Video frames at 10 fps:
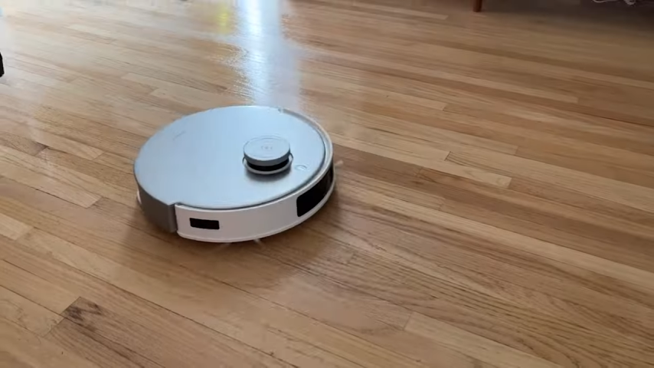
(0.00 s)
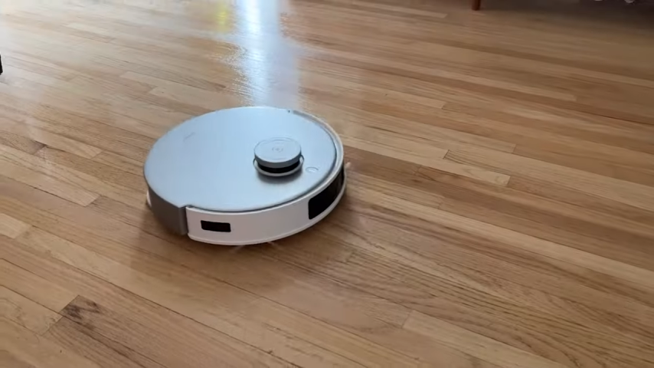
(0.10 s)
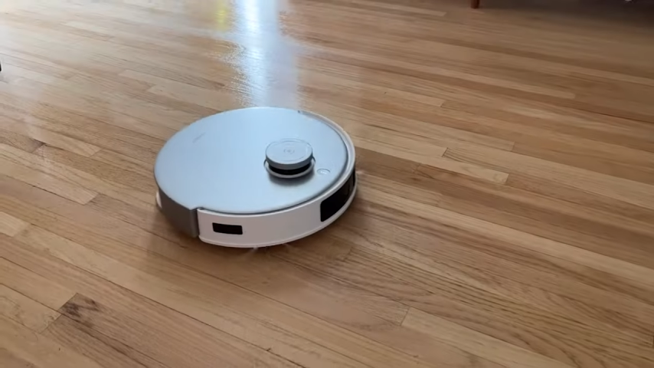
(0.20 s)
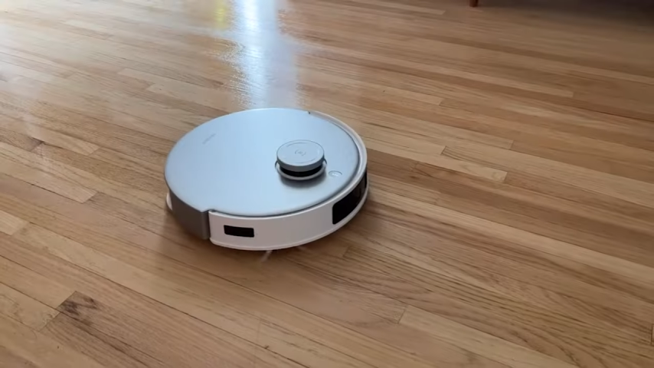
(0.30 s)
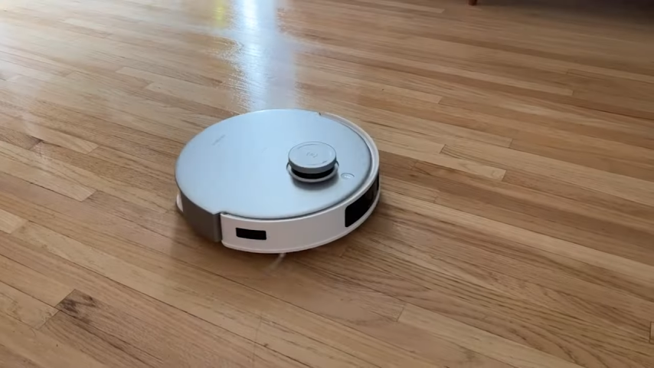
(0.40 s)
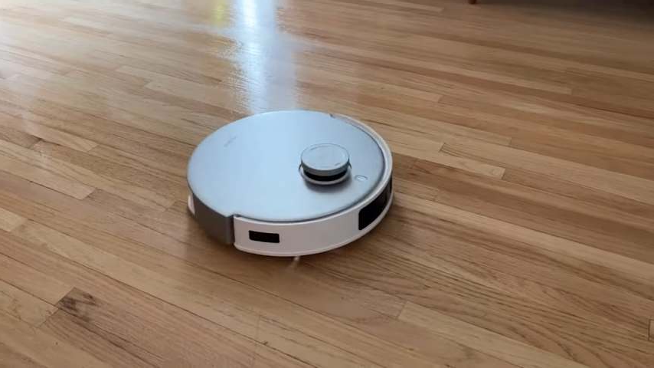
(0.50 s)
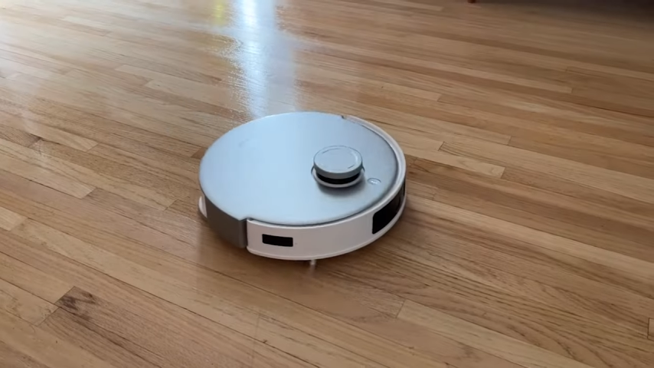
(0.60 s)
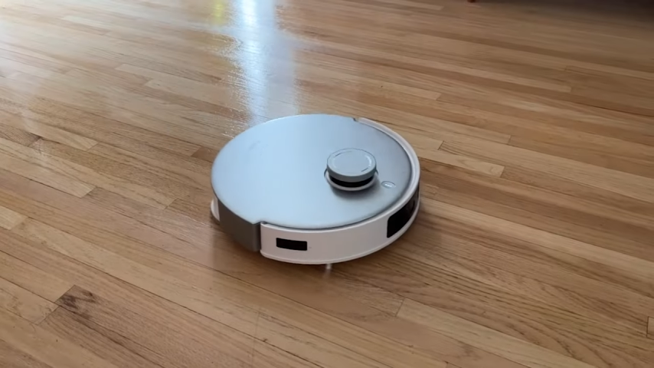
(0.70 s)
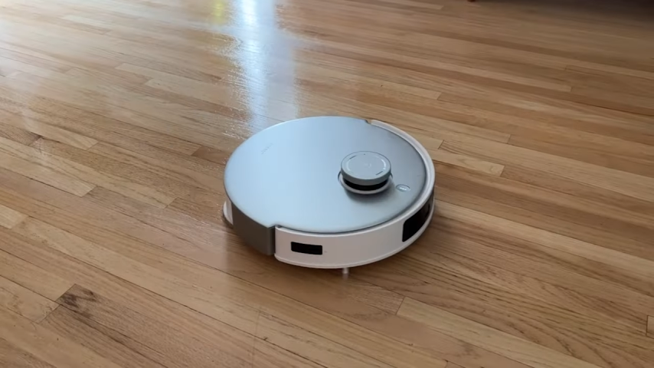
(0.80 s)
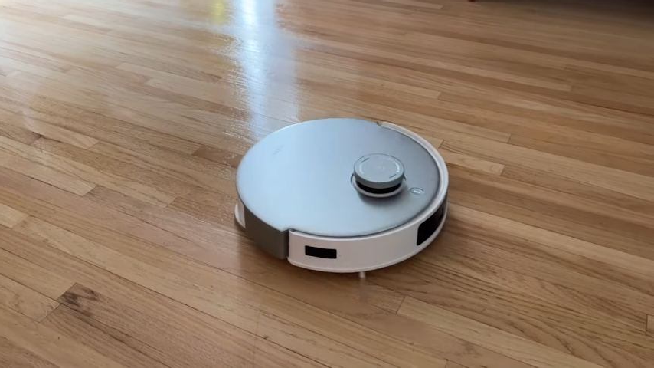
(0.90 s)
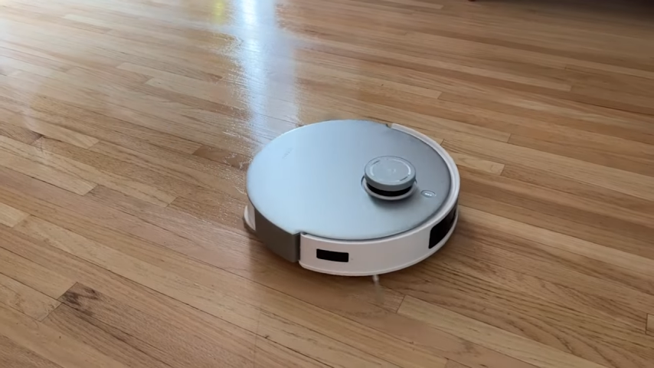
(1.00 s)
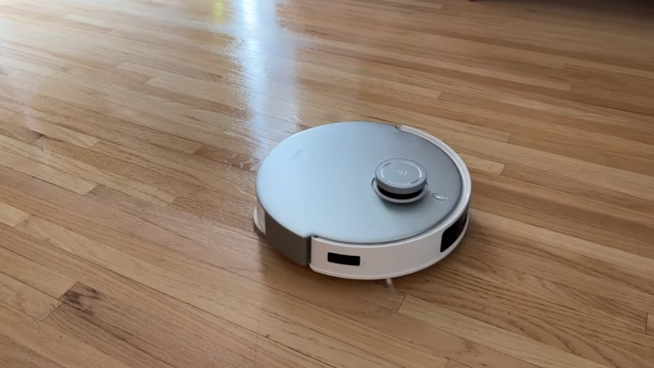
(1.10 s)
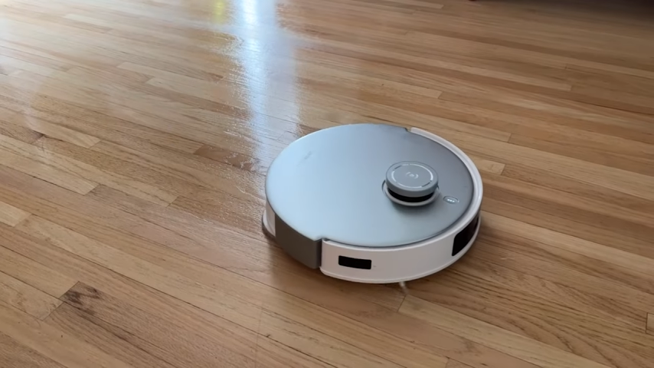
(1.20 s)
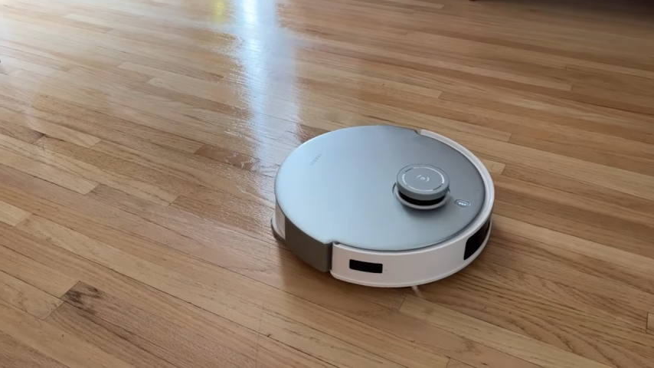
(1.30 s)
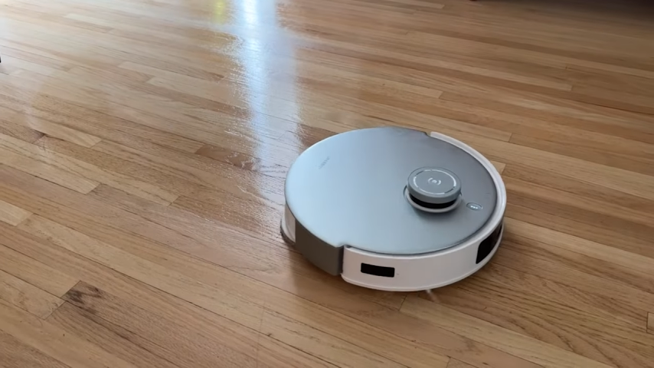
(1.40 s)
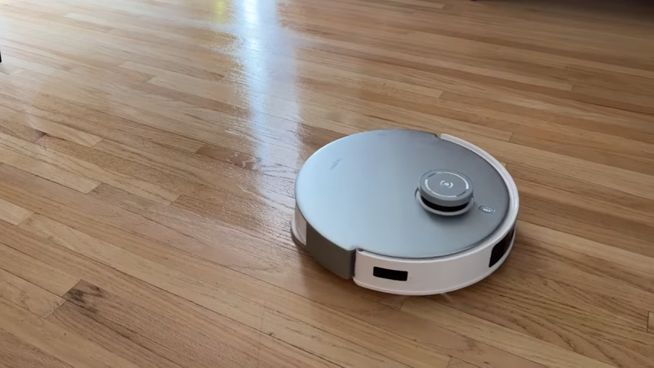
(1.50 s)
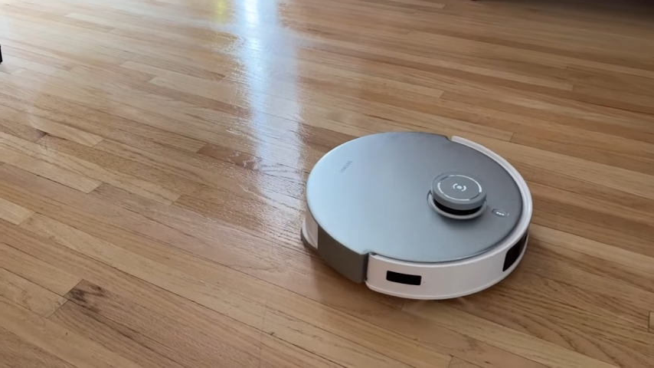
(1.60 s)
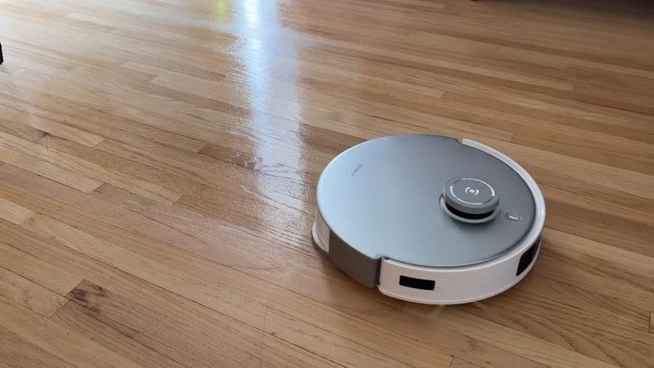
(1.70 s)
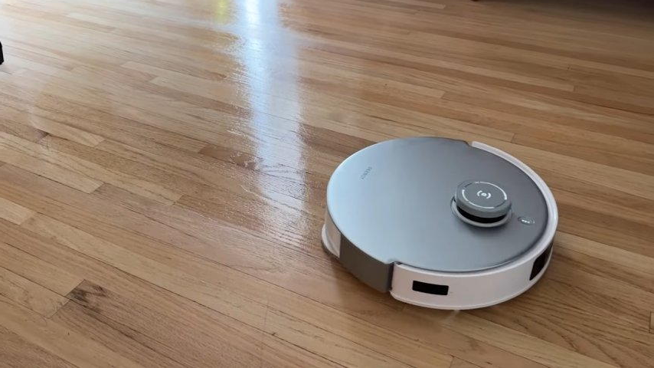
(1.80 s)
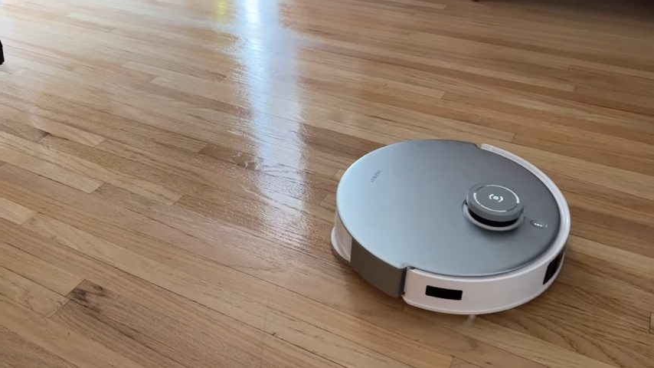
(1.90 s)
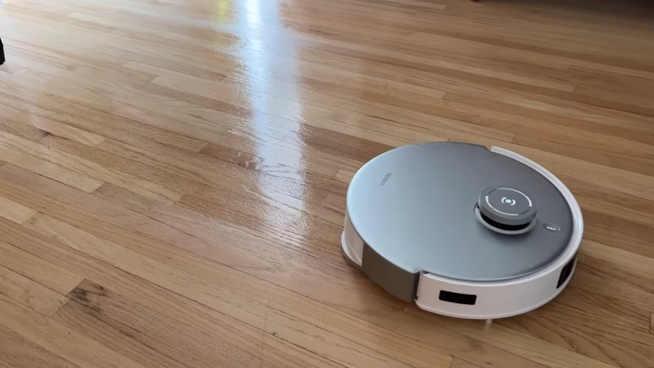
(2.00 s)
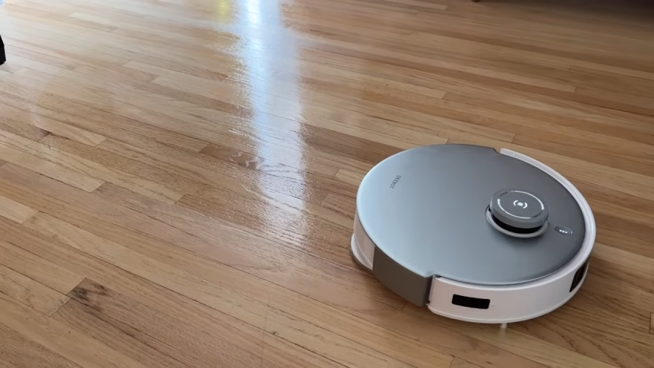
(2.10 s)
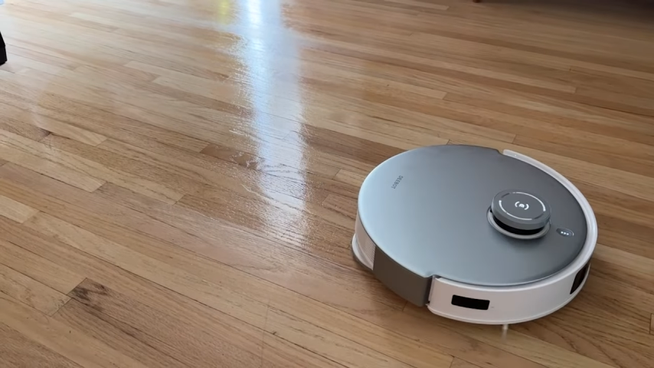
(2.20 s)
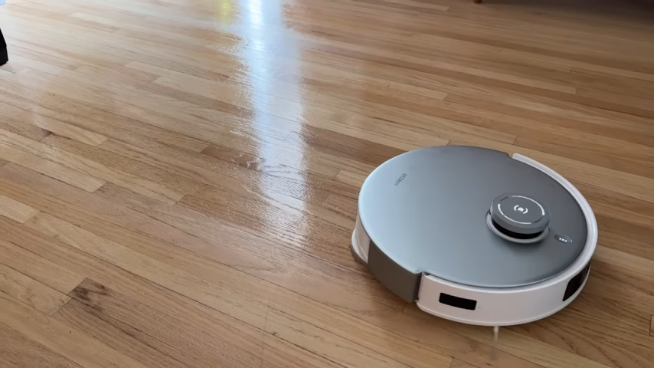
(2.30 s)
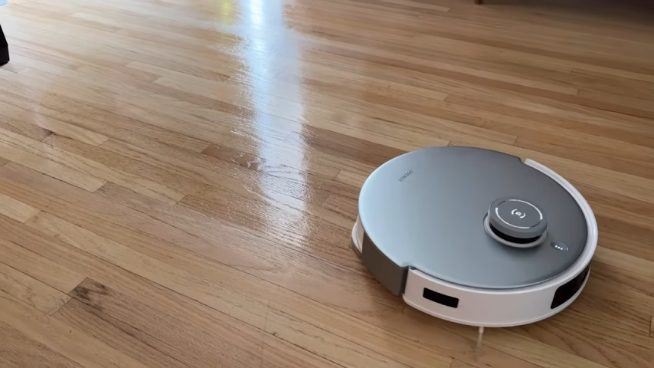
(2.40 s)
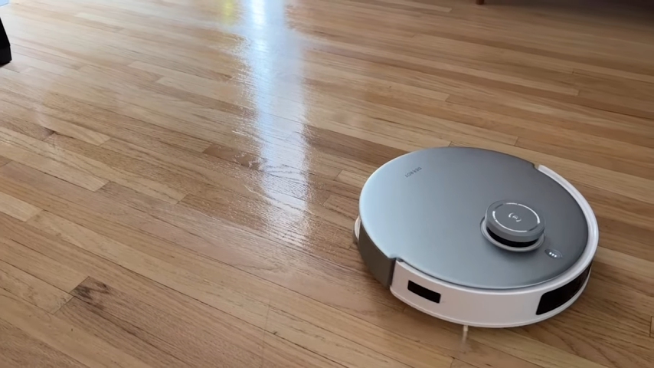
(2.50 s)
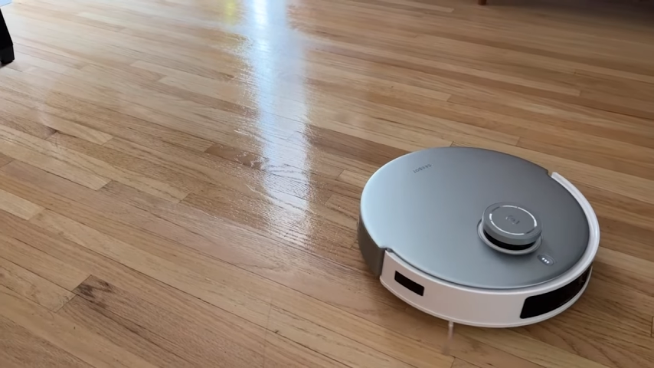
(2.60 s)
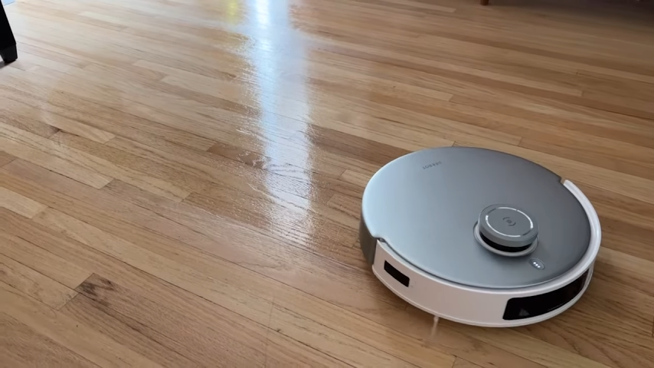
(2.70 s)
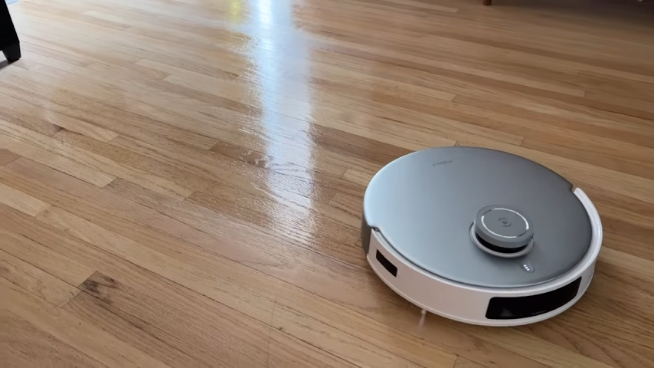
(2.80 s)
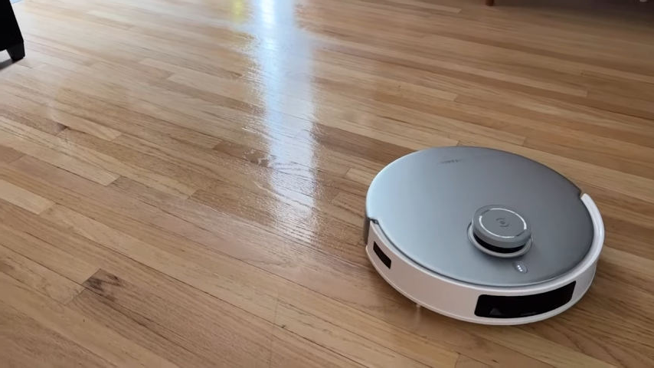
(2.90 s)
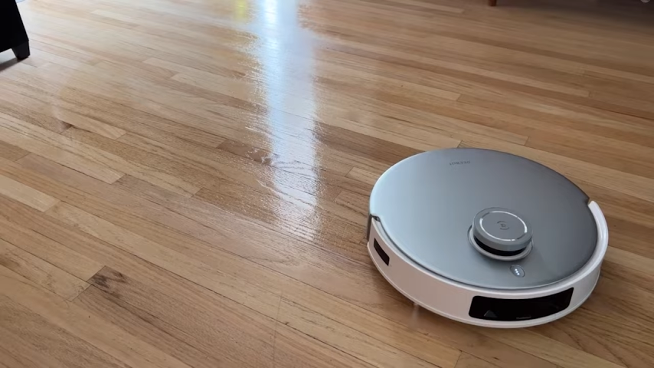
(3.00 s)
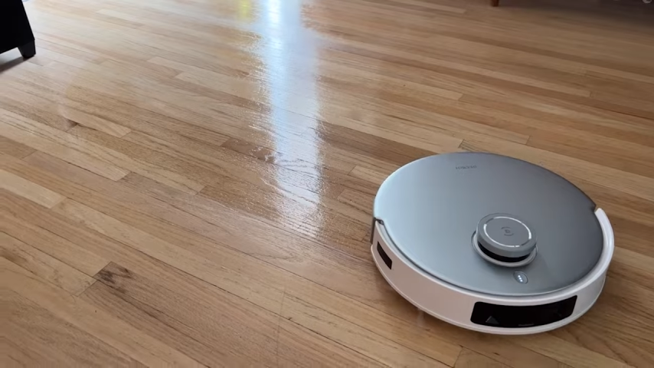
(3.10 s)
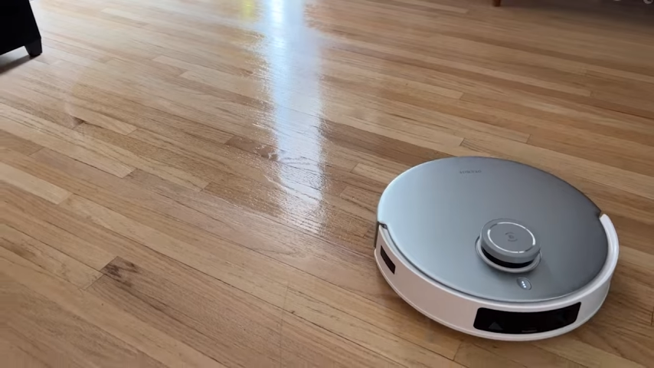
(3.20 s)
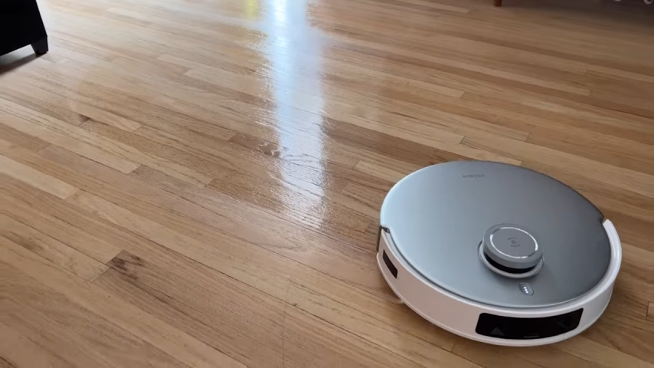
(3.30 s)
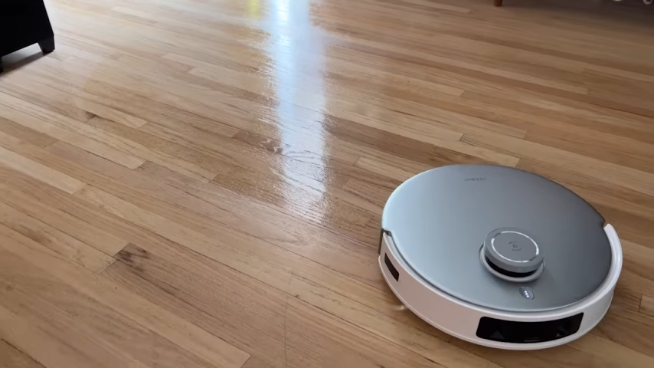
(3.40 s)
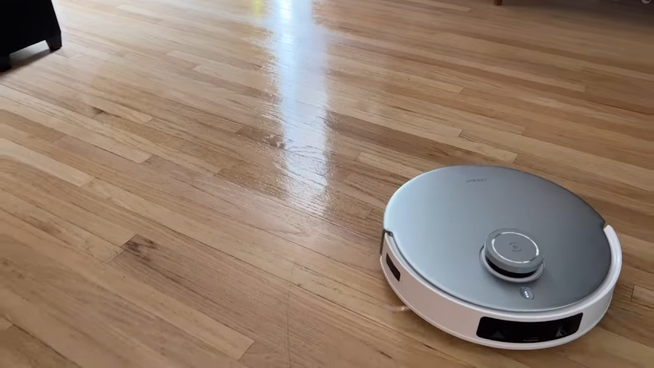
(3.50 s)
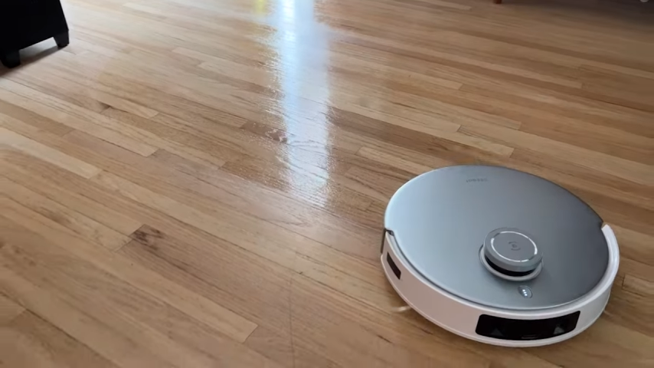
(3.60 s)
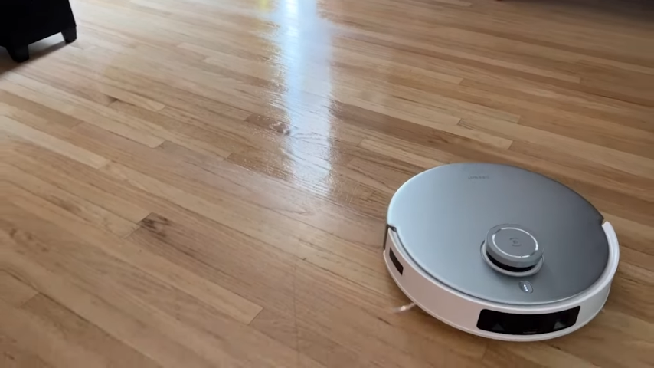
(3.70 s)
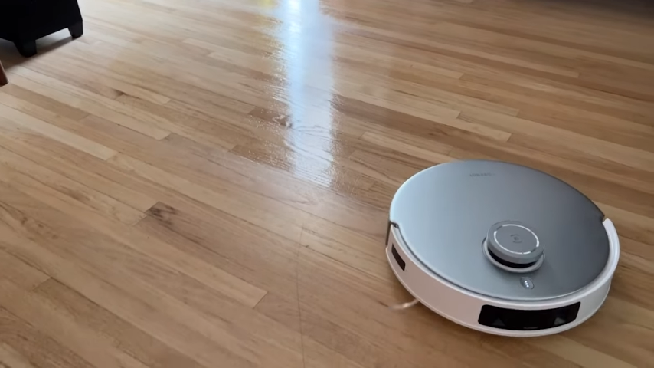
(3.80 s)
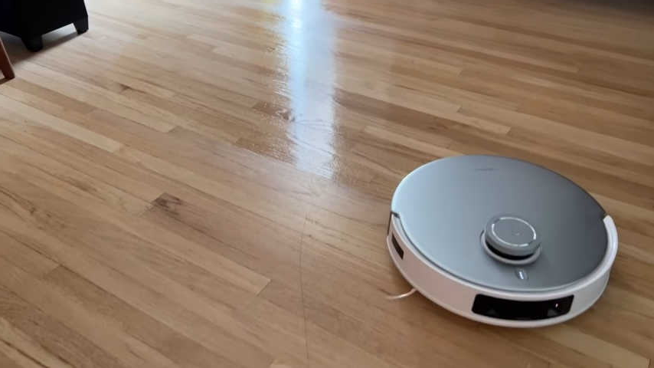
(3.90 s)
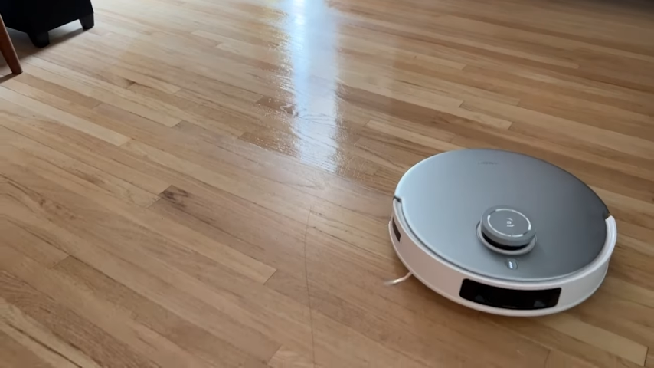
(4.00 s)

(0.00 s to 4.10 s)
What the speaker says: [unreadable: no face in view]